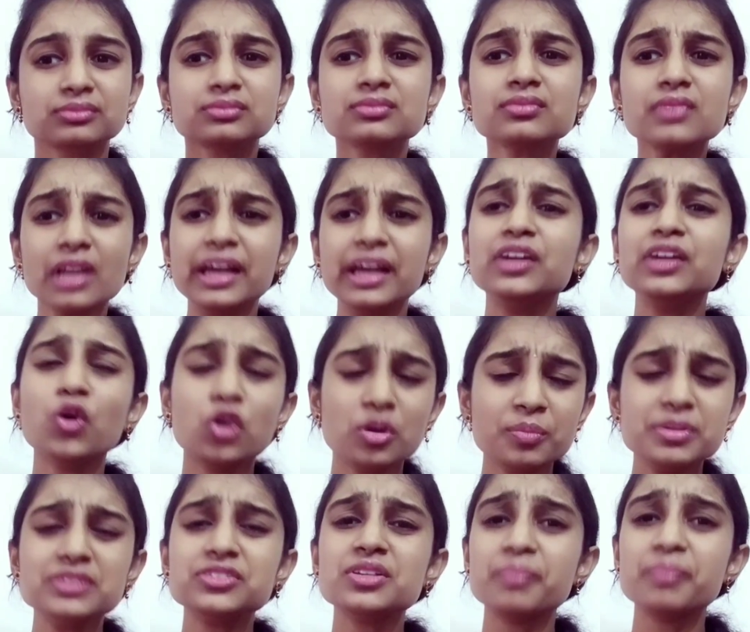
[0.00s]
he told
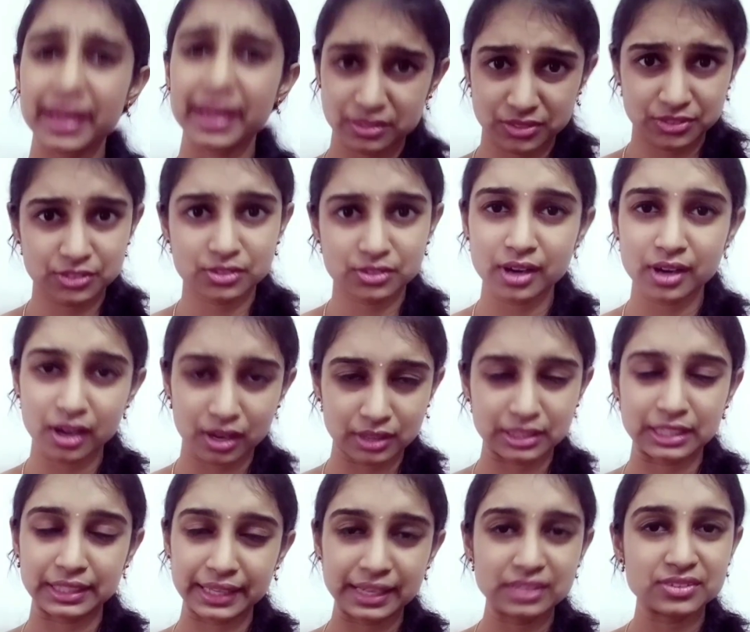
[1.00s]
me some extra
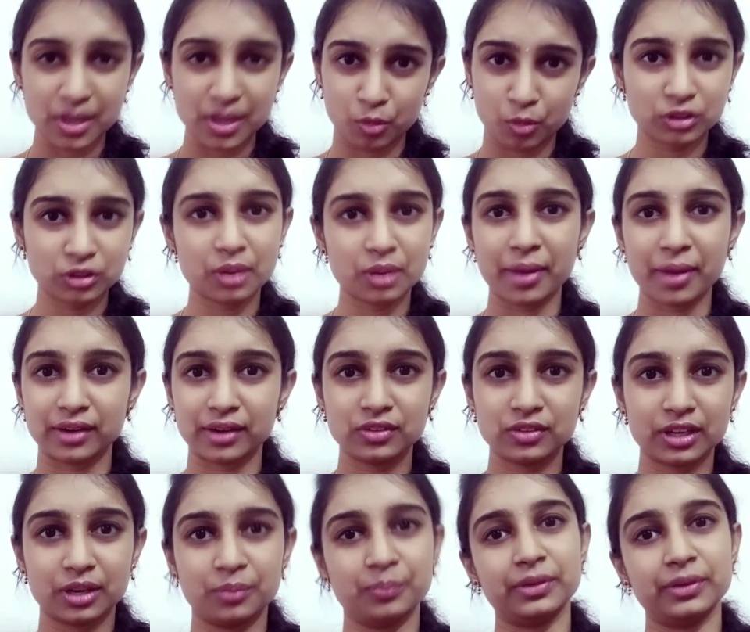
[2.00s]
details about the Mindtree
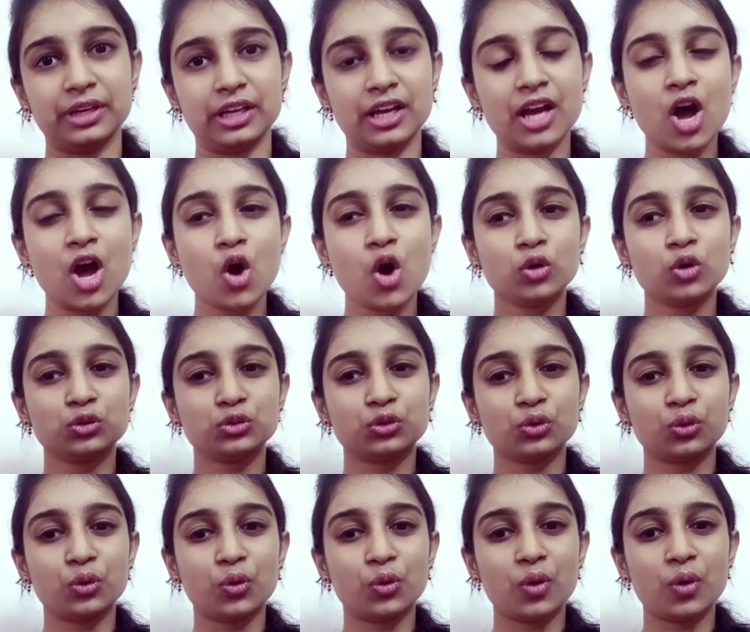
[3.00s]
company.
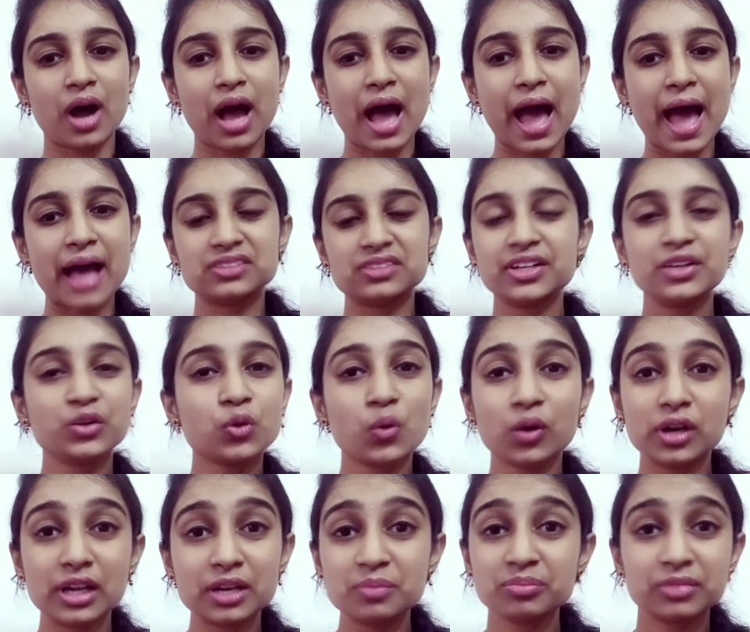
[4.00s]
So as I told
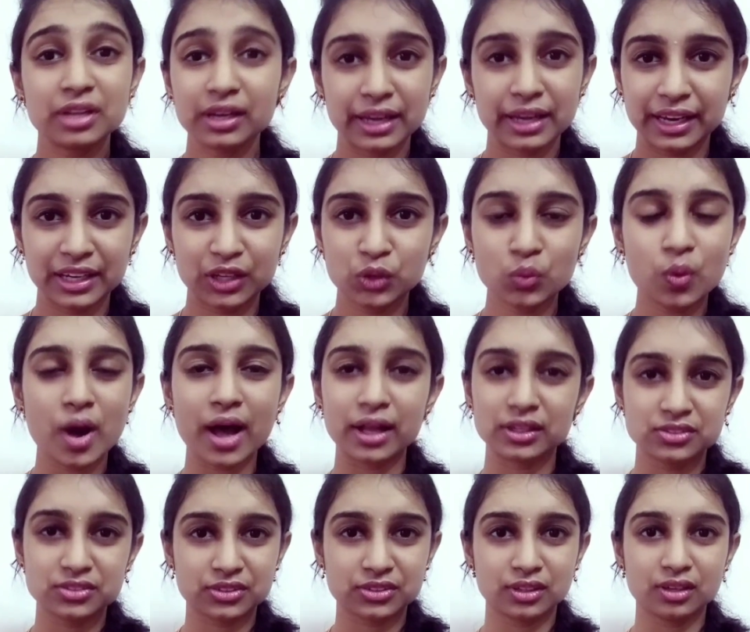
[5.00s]
him the negative
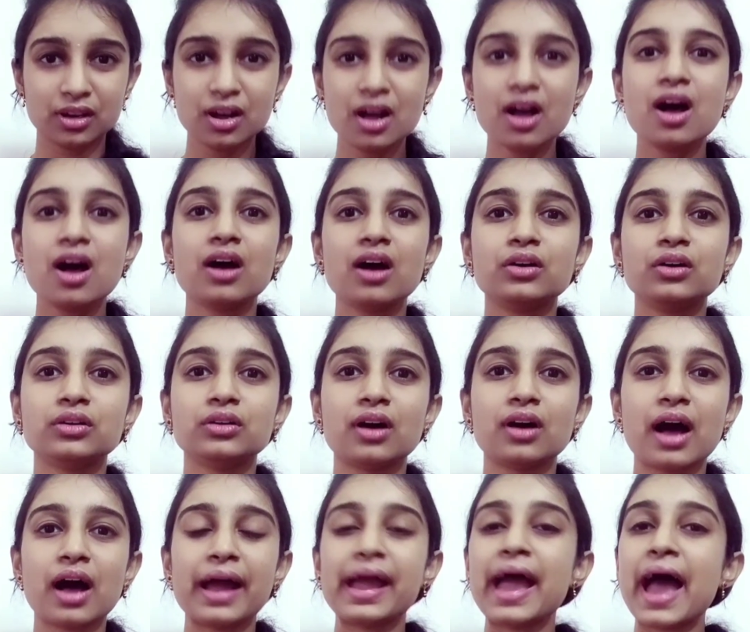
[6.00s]
answer,
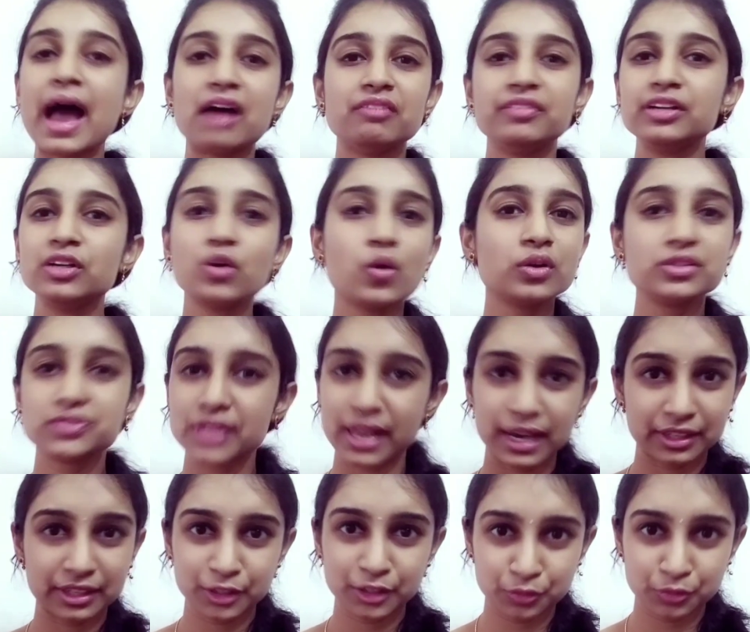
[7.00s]
I haven't got
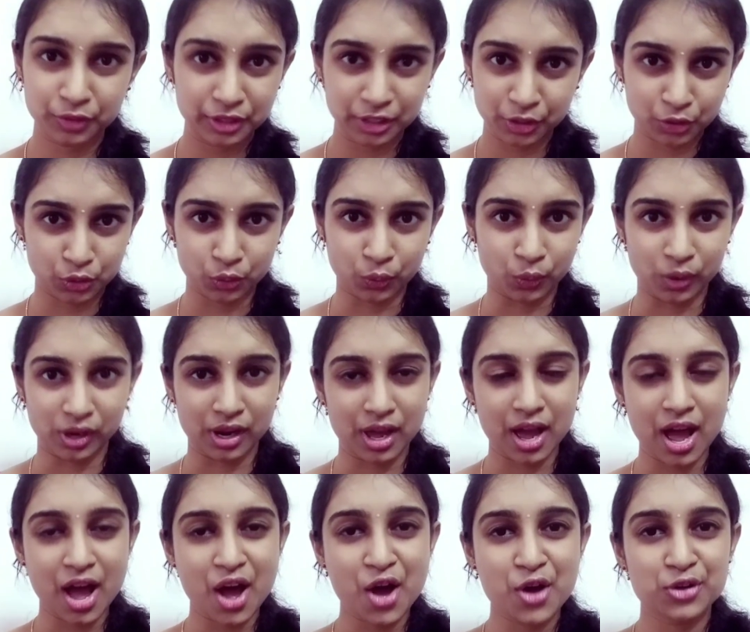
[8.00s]
selected for the role.
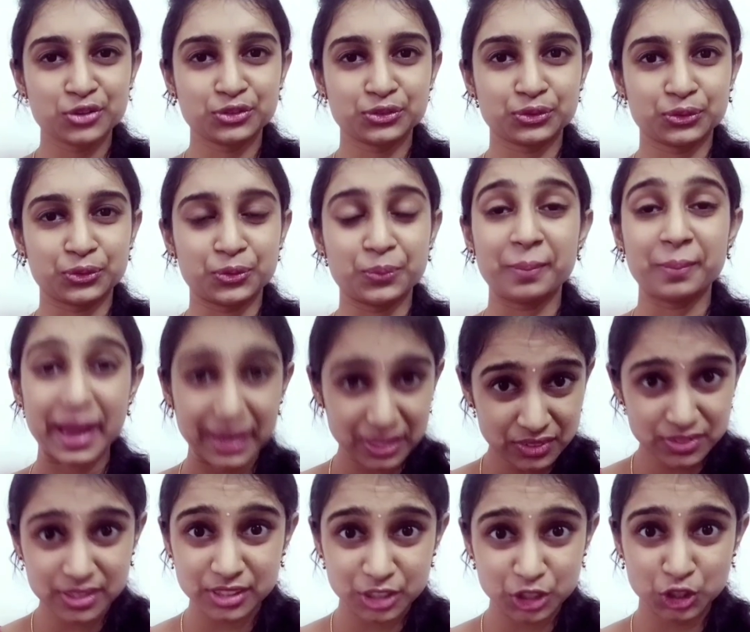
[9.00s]
So my
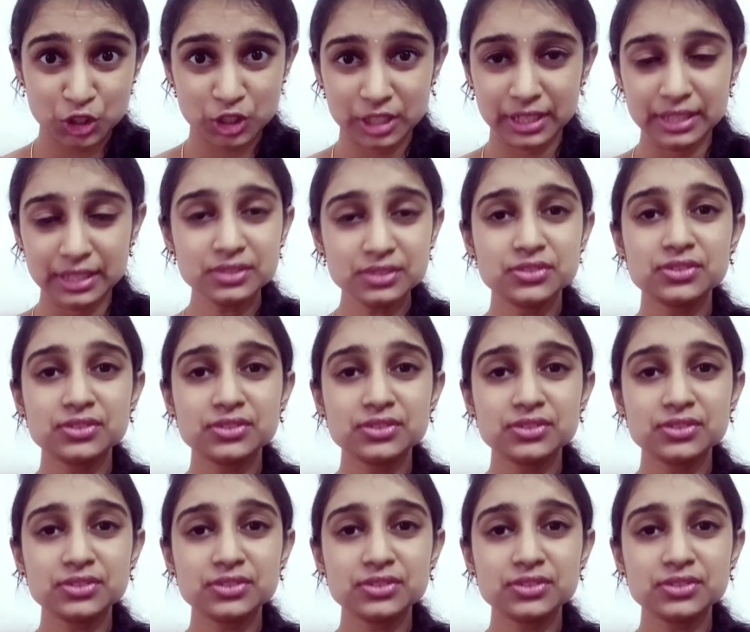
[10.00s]
suggestion is,